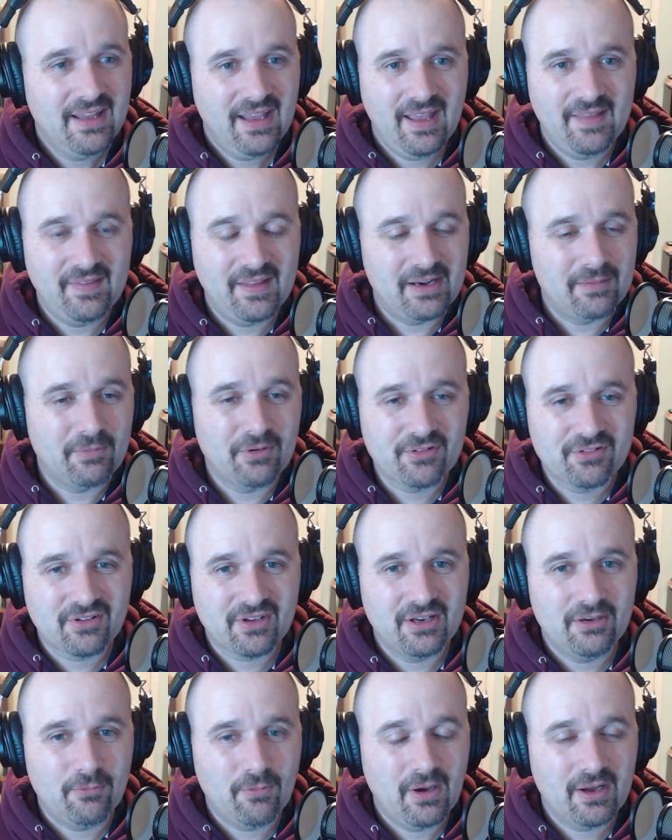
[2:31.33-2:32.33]
And then I'm also
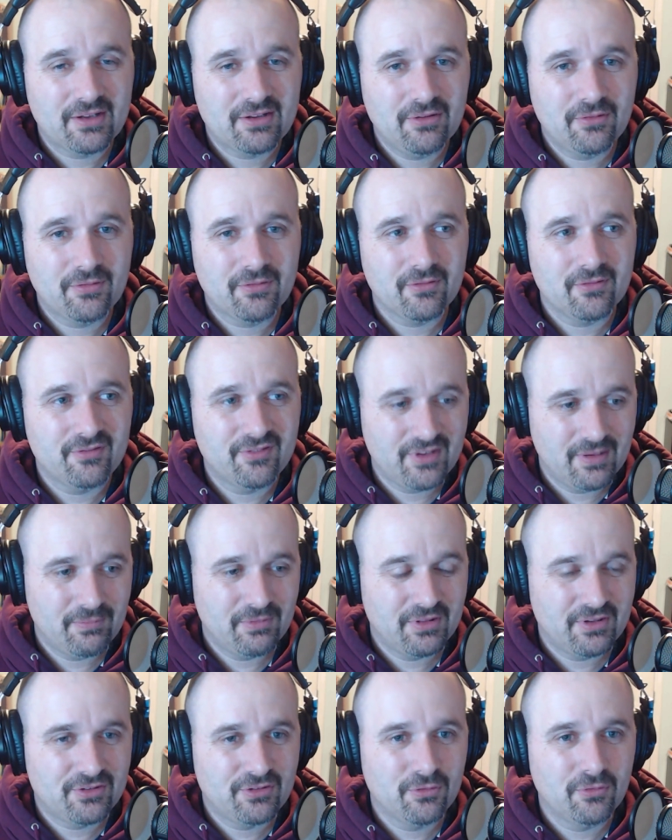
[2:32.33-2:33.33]
going to walk you through some
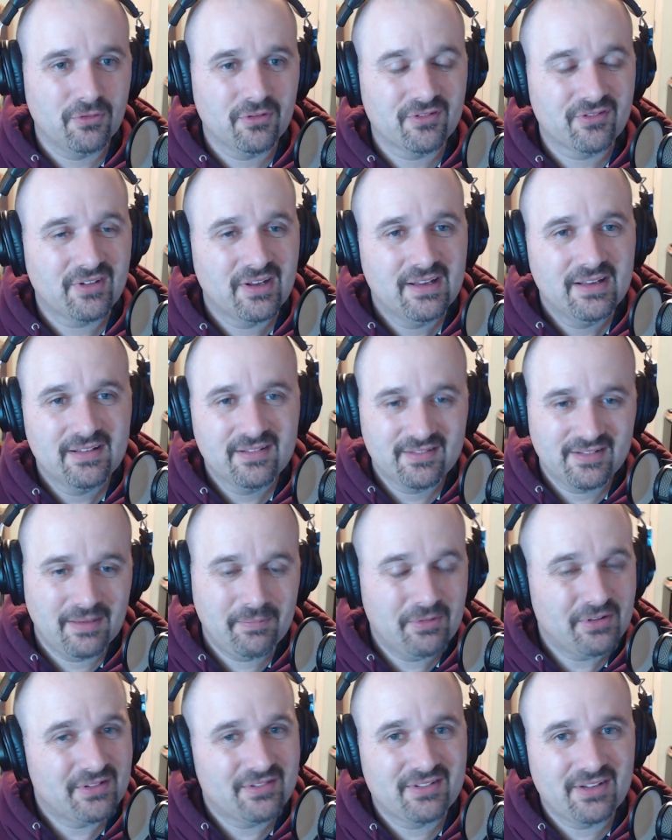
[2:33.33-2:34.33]
of the tools. Some
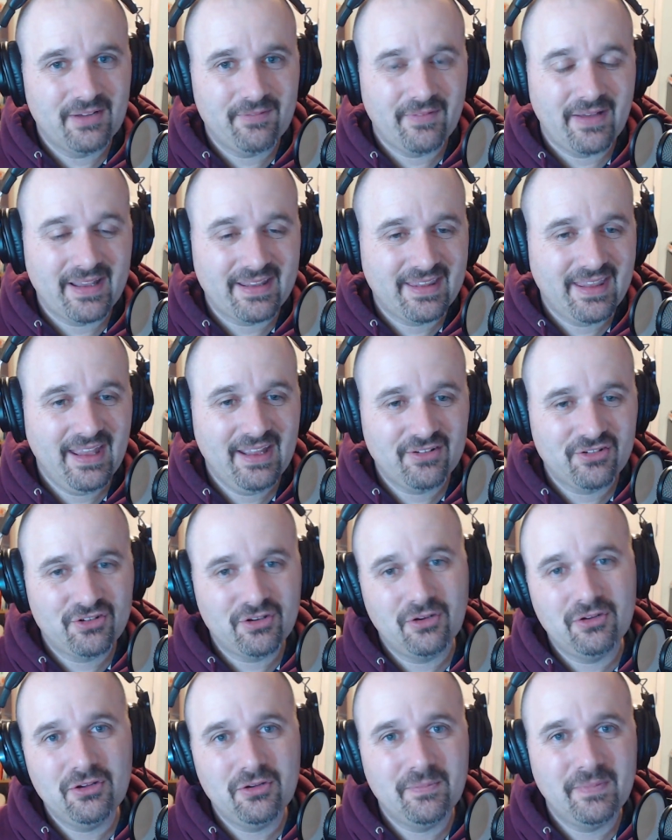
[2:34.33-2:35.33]
of the stuff I can't
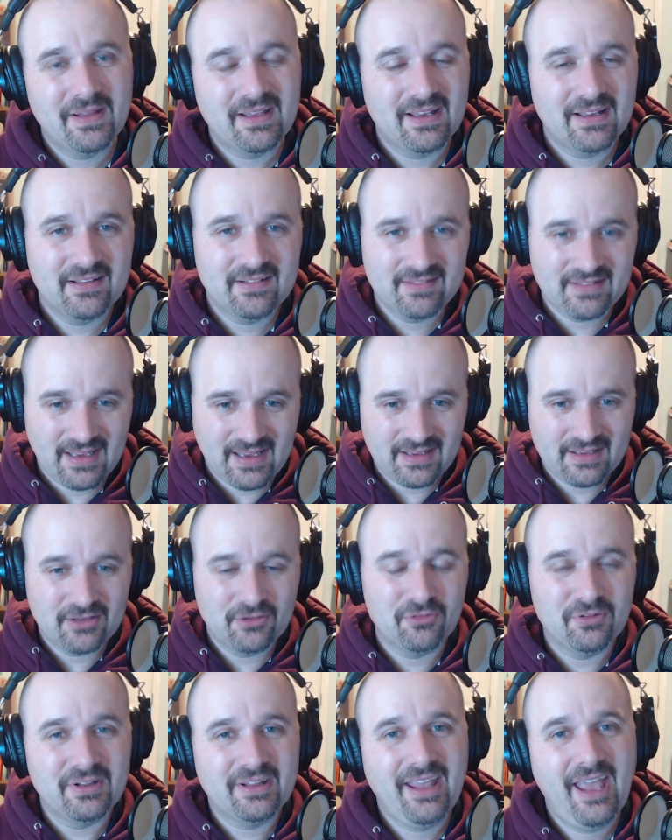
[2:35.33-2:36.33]
show you because I can
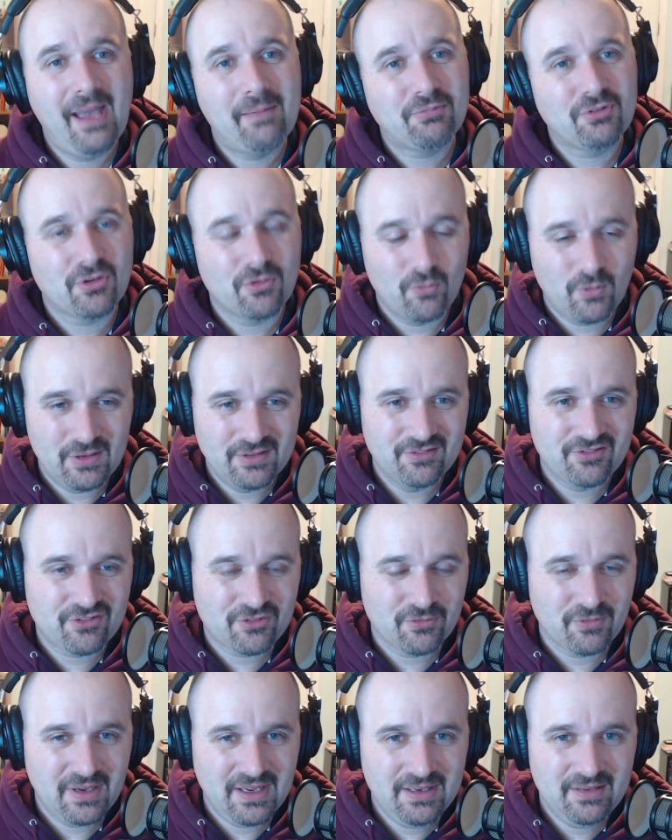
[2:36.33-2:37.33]
only capture one
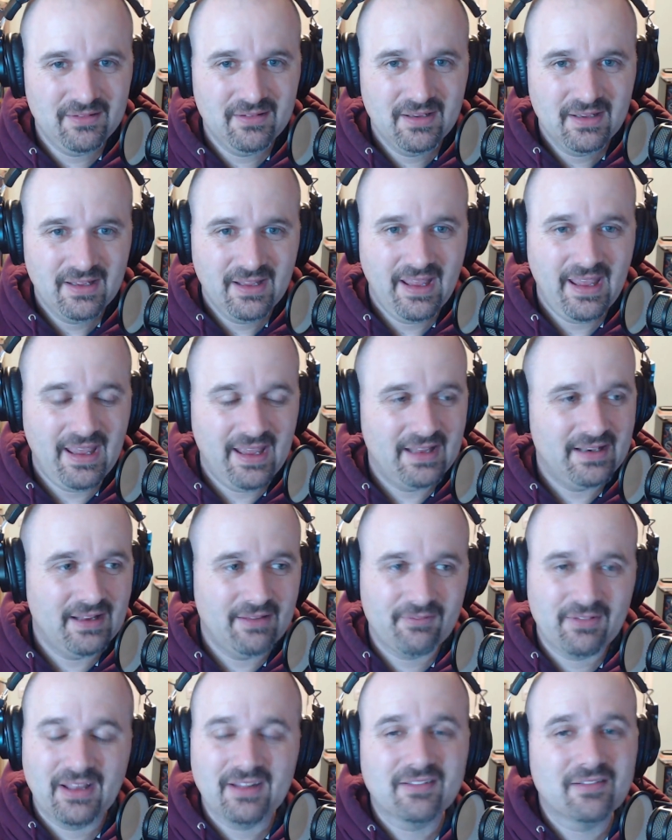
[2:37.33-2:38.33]
screen, and
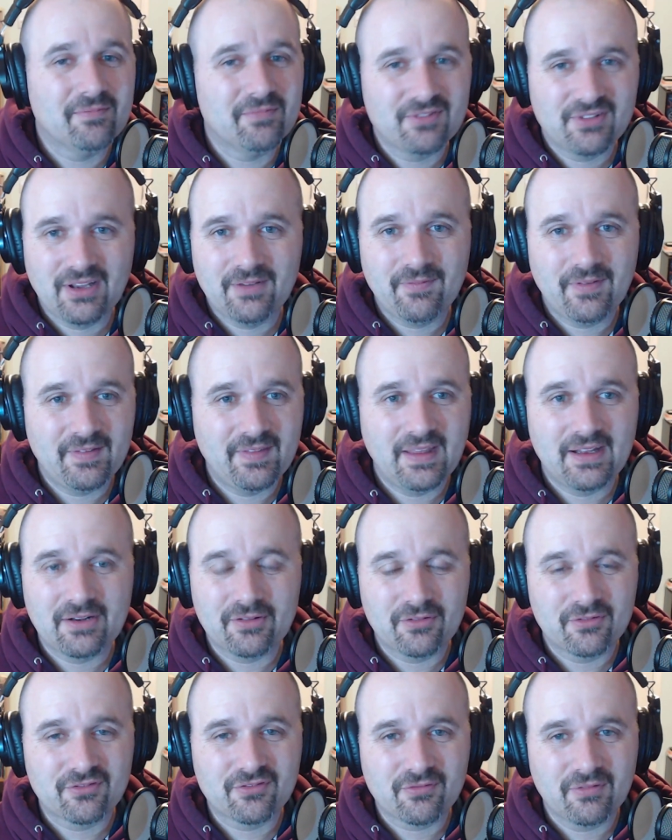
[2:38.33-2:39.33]
I've got some stuff on that
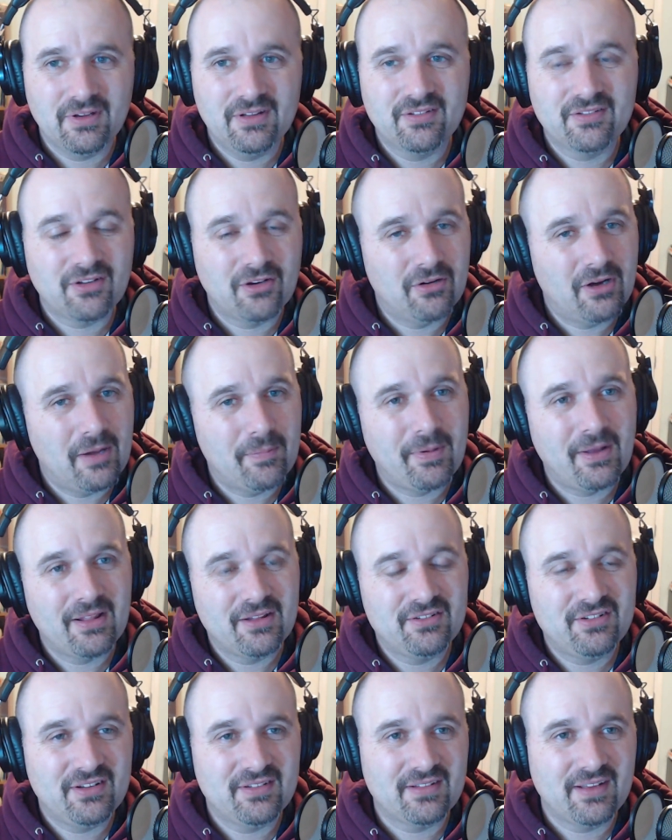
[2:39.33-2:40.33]
other screen. So
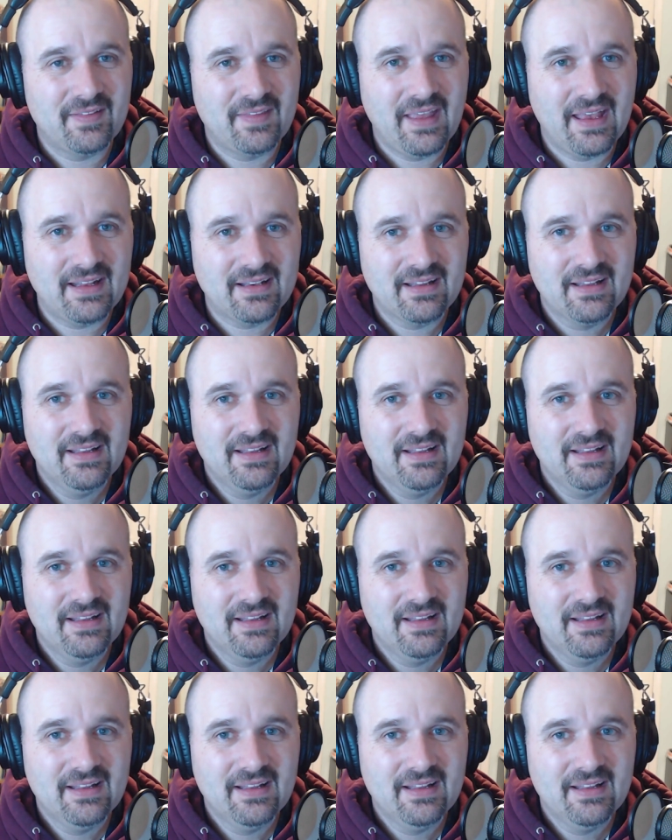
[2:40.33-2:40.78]
apologies on that.